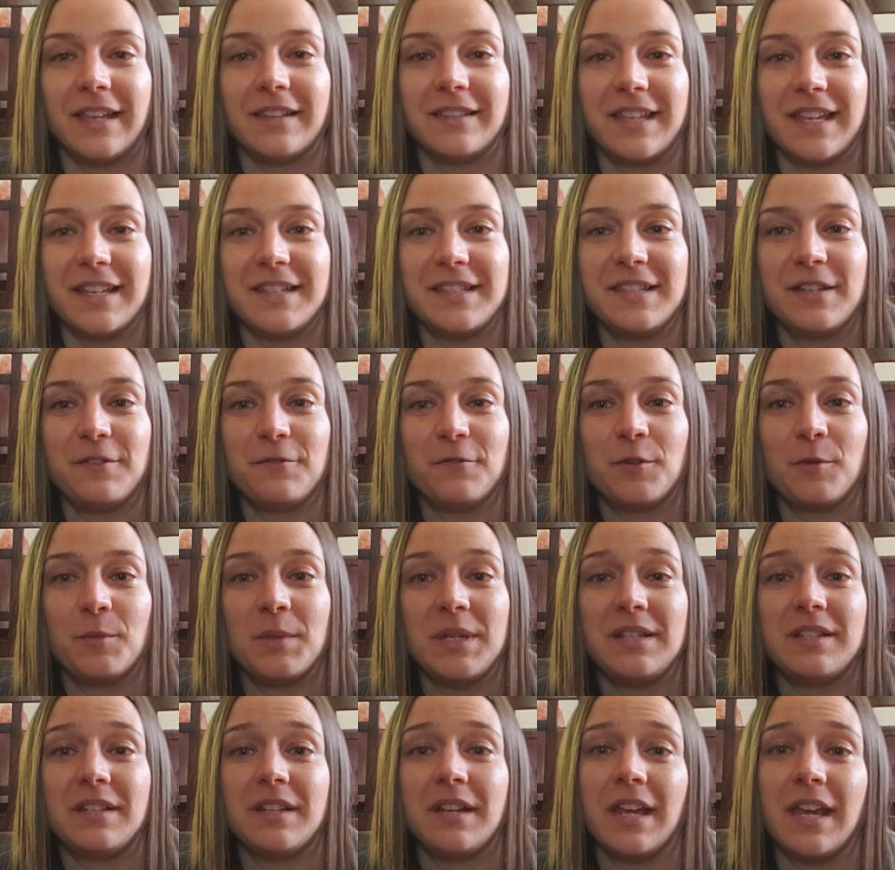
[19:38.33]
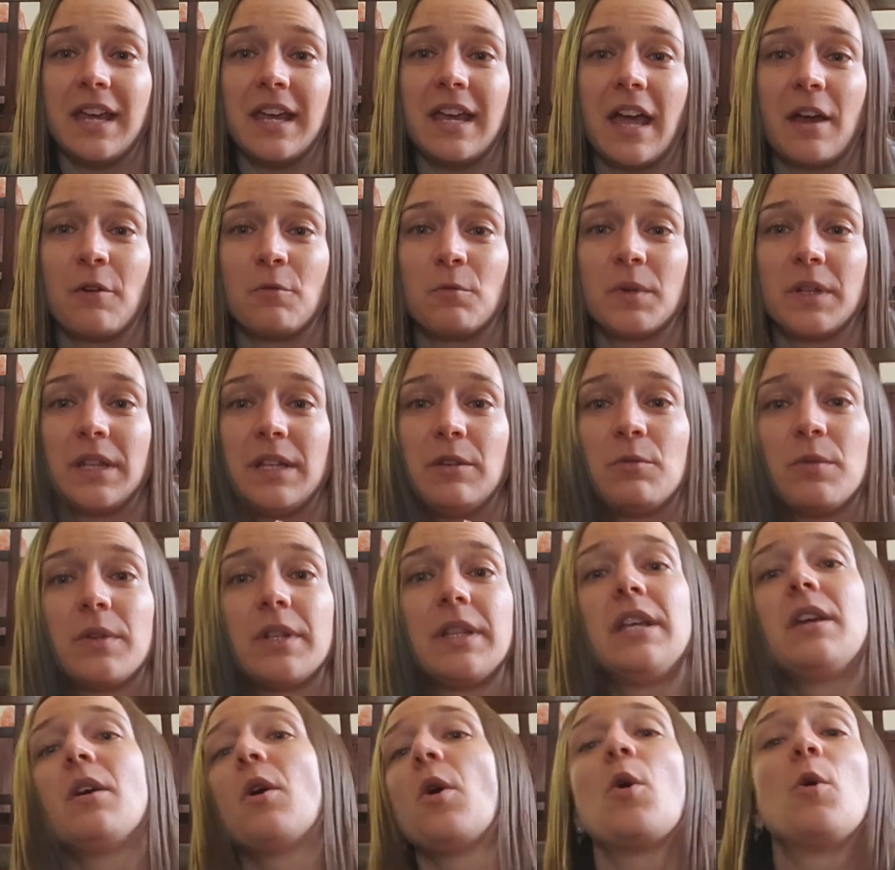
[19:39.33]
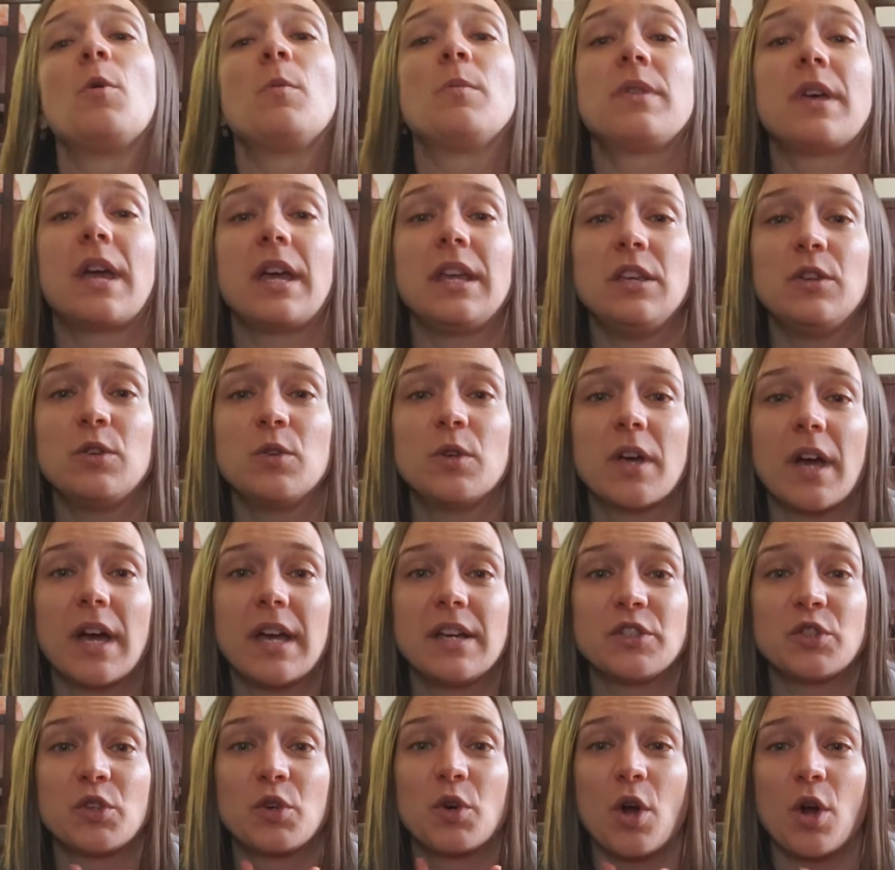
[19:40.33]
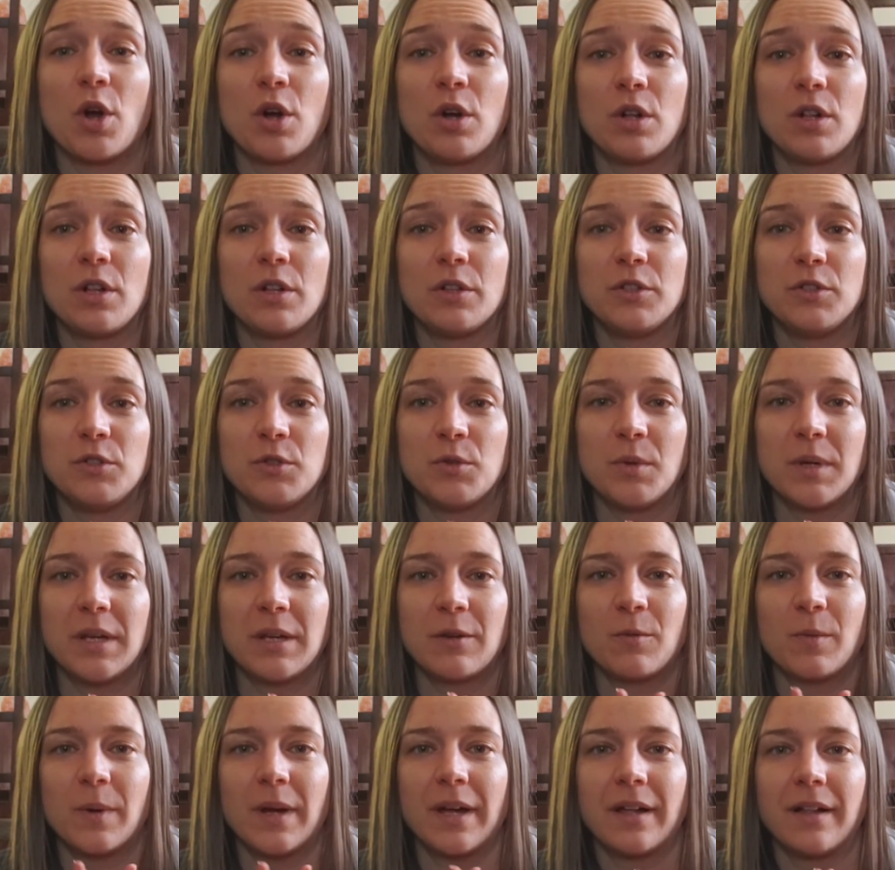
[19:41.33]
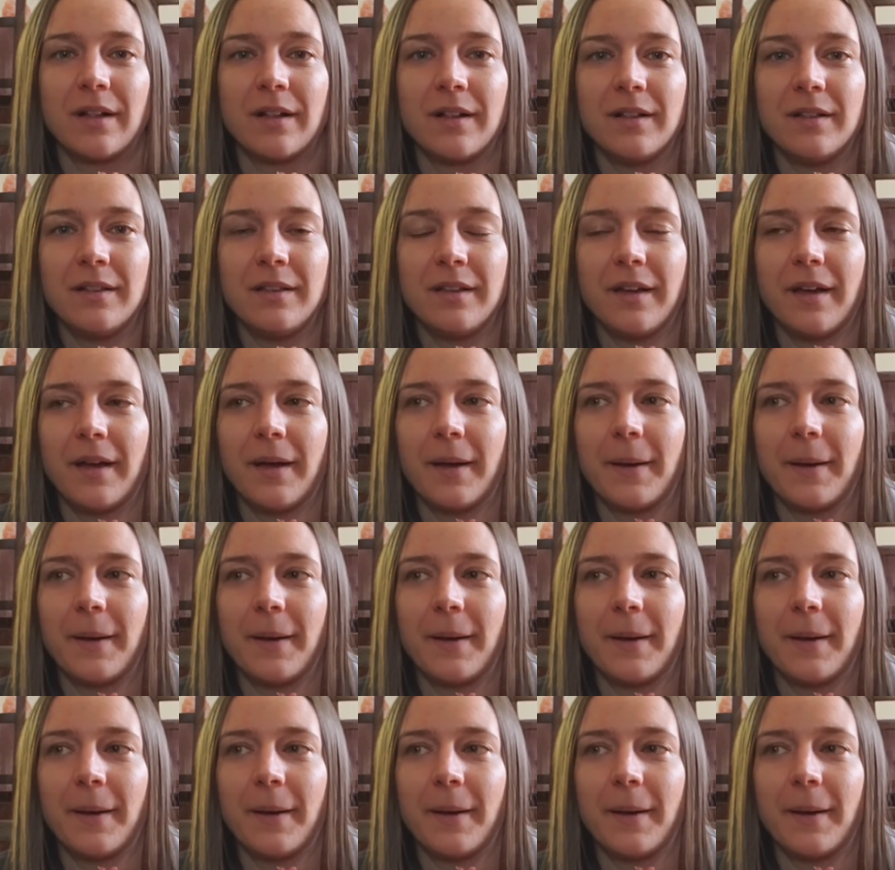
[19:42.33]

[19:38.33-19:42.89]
That's it for me today. I really, really hope that you guys are all doing well.